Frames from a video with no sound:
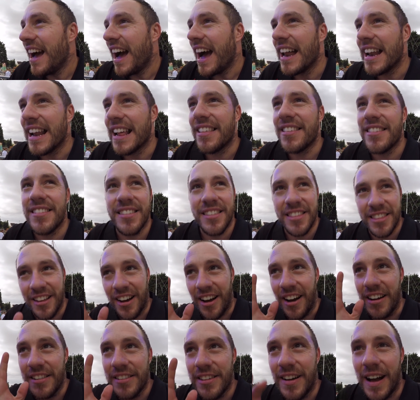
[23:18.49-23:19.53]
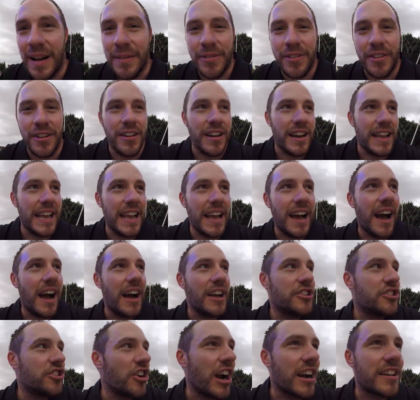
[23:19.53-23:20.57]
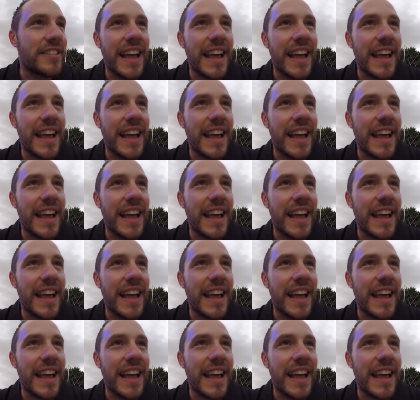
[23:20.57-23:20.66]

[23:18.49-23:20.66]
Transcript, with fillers: And it's starting to absolutely uh, chuck